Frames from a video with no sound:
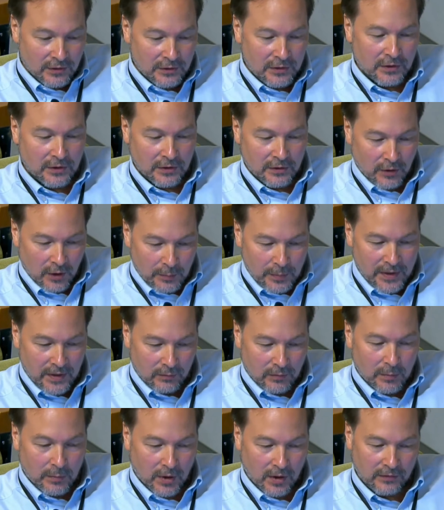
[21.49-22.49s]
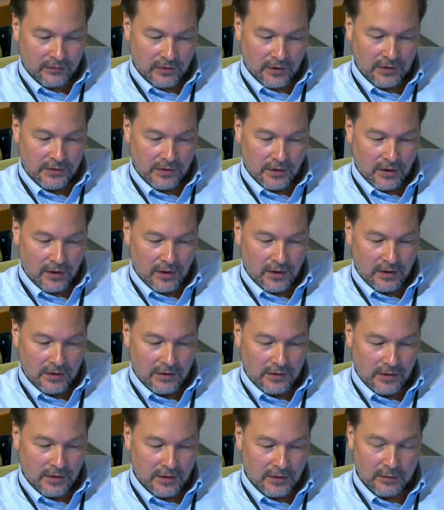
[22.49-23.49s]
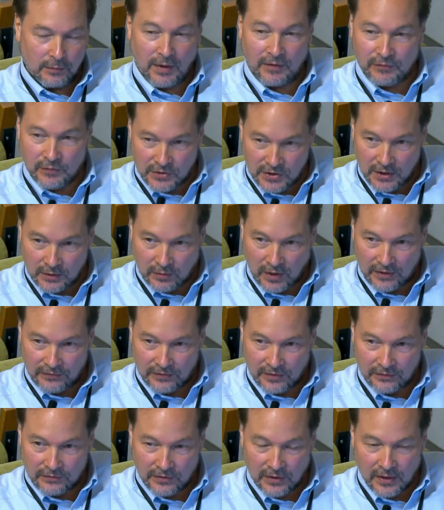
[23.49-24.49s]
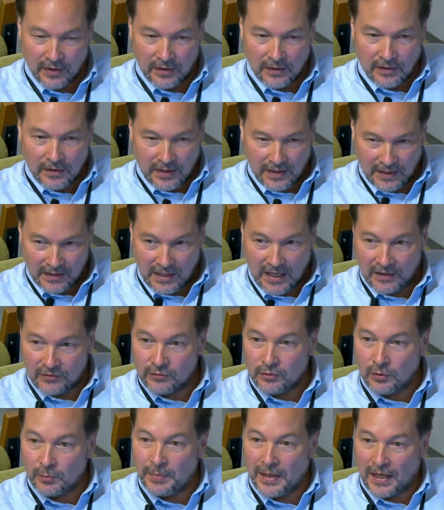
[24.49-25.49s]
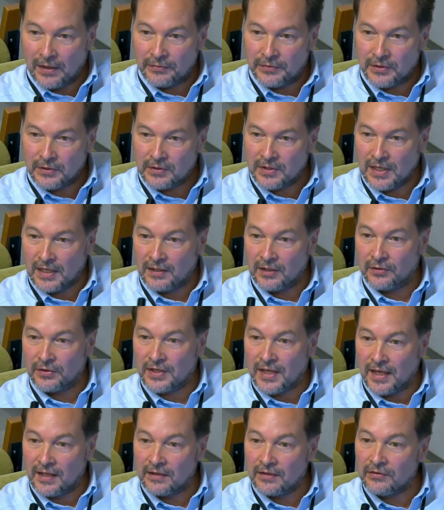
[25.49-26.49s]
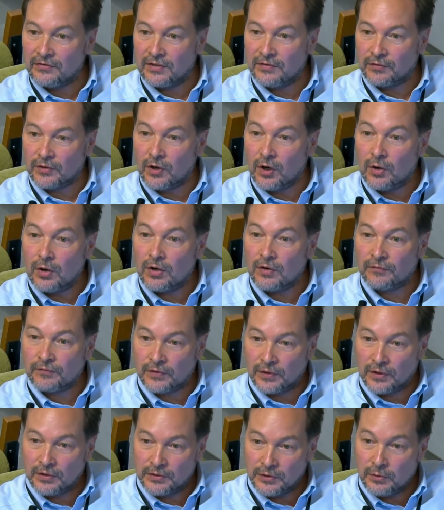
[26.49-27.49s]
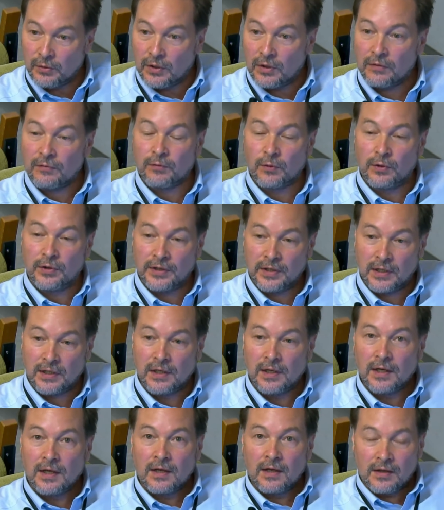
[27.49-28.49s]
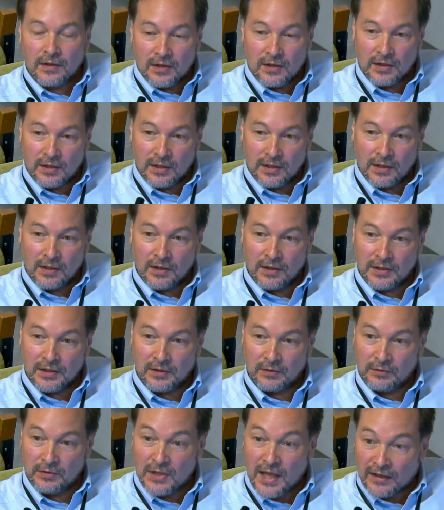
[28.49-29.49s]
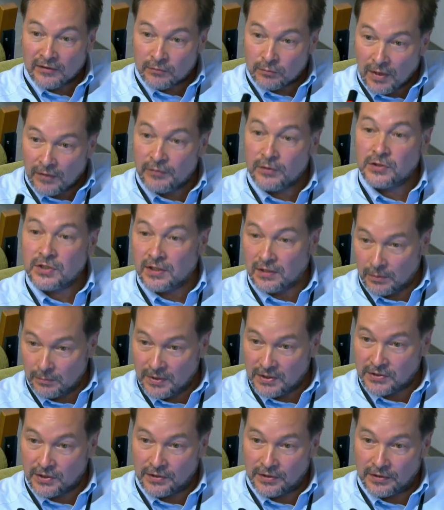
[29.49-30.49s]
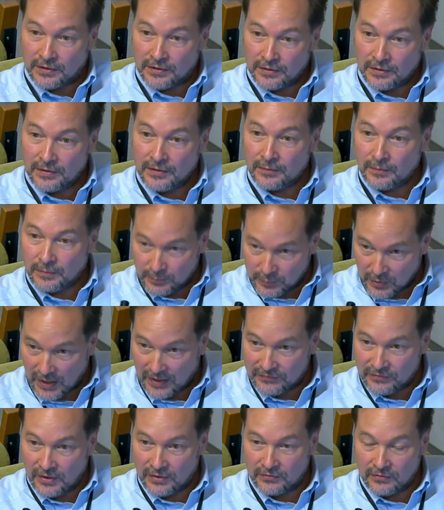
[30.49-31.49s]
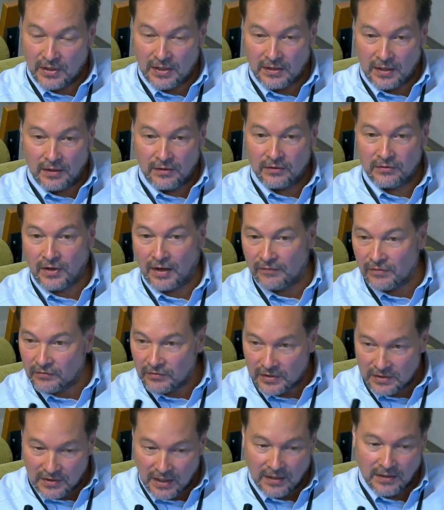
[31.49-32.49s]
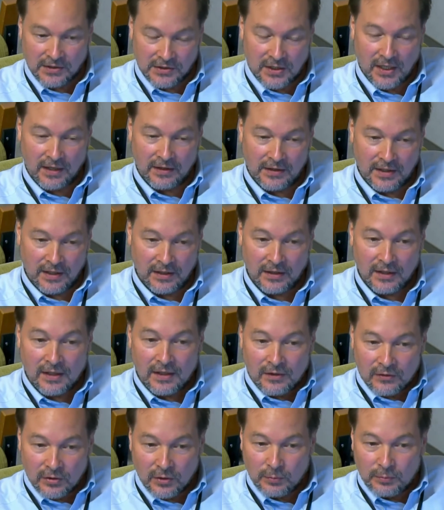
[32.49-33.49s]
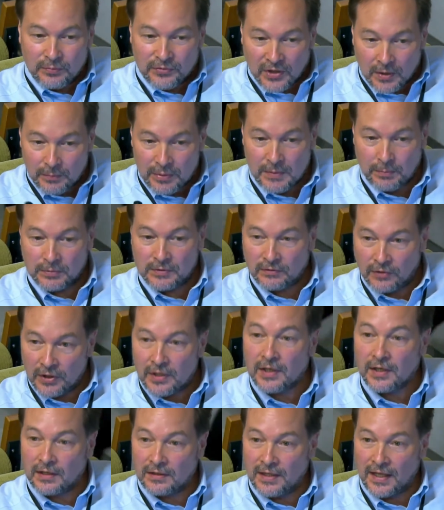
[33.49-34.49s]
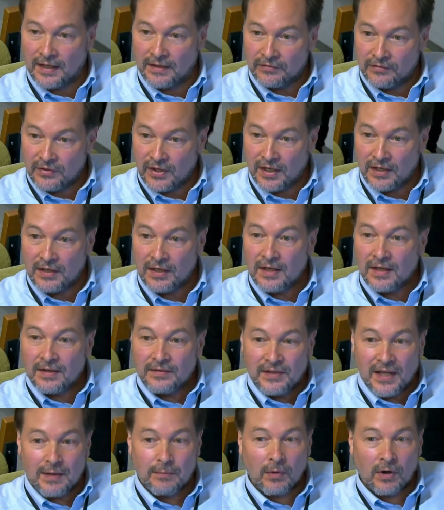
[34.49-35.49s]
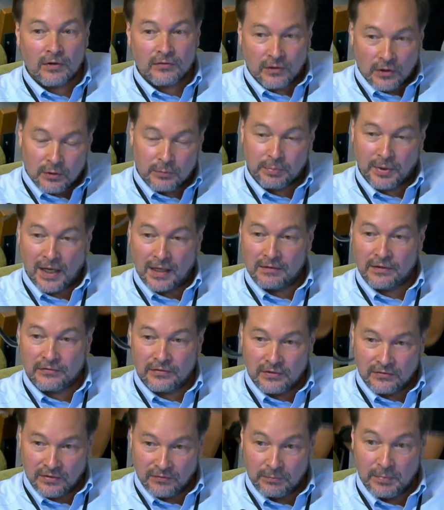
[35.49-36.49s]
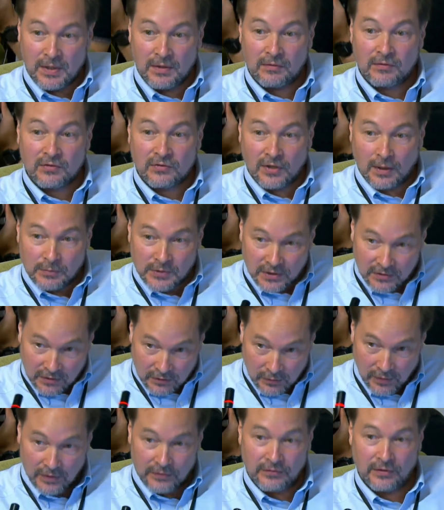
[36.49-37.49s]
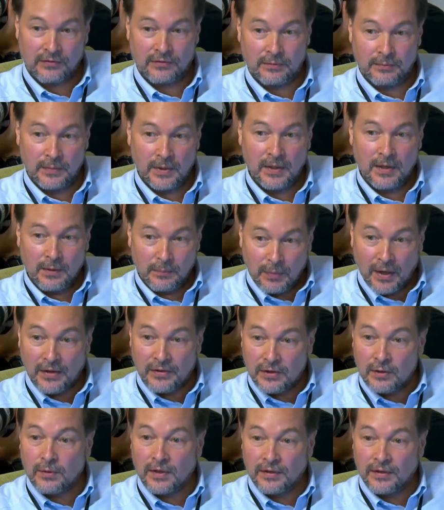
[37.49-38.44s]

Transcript: your, your opening remarks on, on uh, the refugee crisis. And I'd ask you about the, you know, the candidacy for, for, you, for the, the uh, you know, next refugee commissioner process, and, and, there's obviously a Danish candidate. So some people, in looking at that, have said Denmark's own policies have been subject to criticism by the